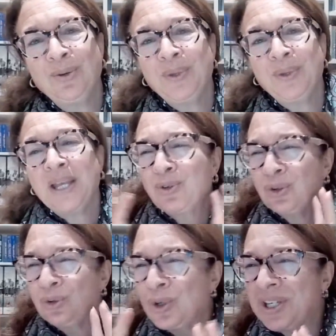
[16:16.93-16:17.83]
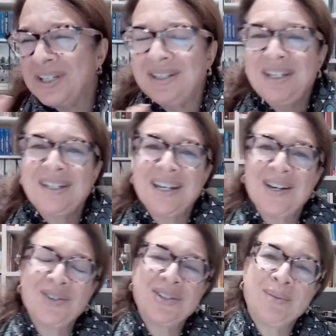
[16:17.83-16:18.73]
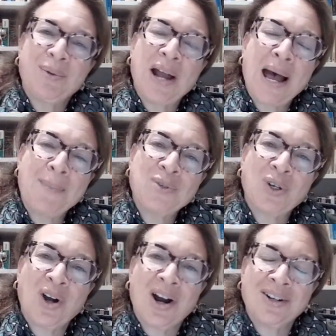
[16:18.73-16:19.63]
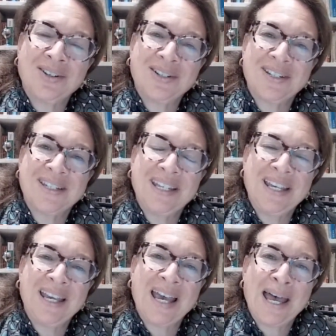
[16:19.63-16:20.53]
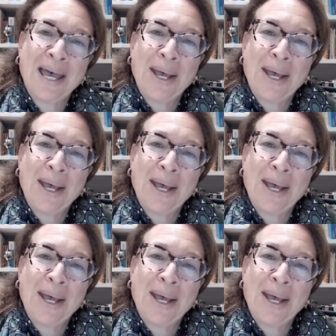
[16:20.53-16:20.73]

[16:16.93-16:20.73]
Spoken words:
You'll be able to look at details that perhaps are harder to see.